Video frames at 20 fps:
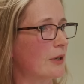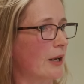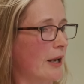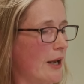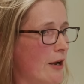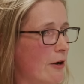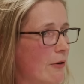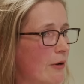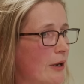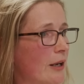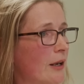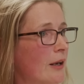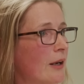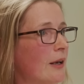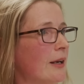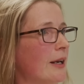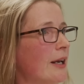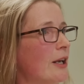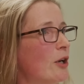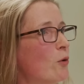caring
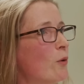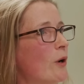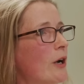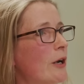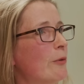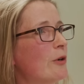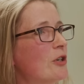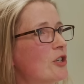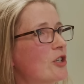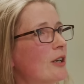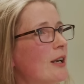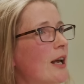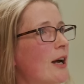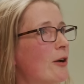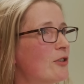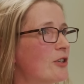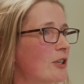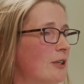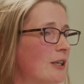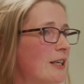in a way which
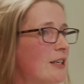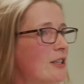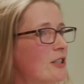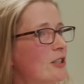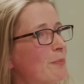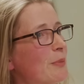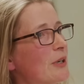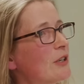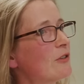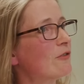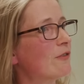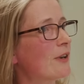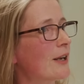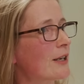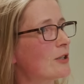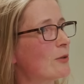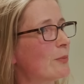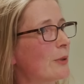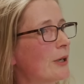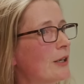allows at least a bit of
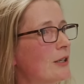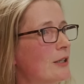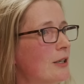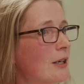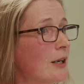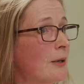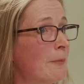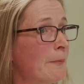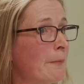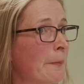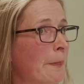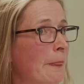flexibility, yeah.